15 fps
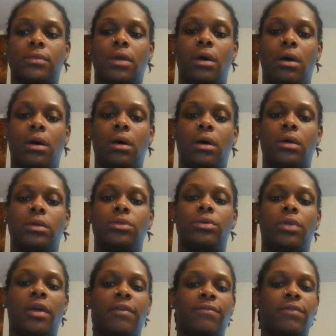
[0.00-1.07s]

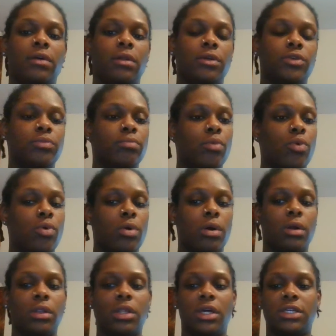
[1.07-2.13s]
they feel it's more
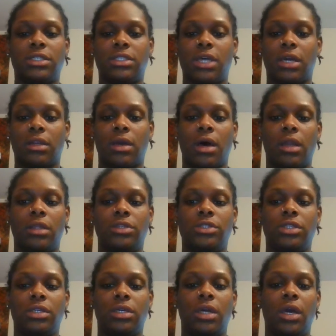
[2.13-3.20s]
or less
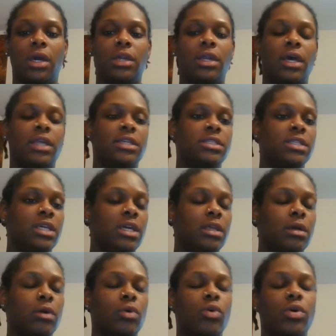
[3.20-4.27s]
technology that is
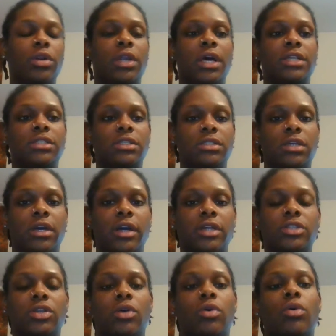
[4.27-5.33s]
needed or necessary?
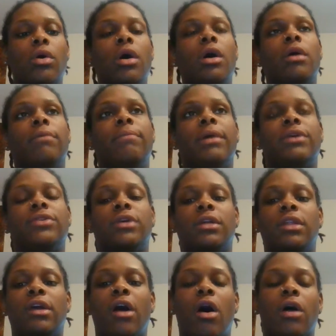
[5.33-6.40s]
So
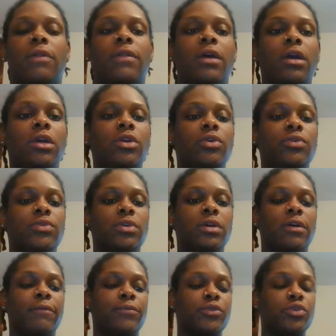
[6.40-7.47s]
basically, are they
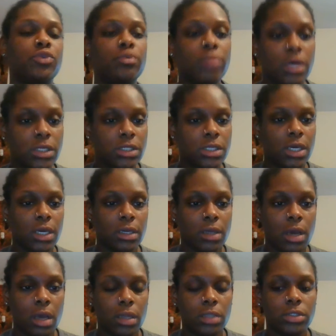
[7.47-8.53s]
using too much
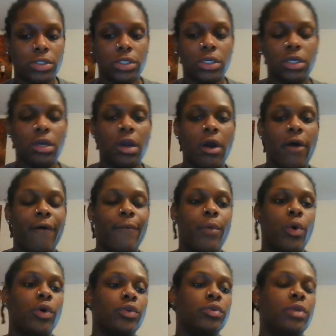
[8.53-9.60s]
technology
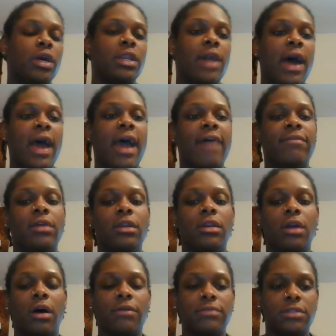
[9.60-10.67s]
or do they not have
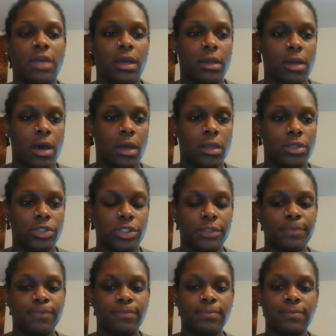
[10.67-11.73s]
enough technology?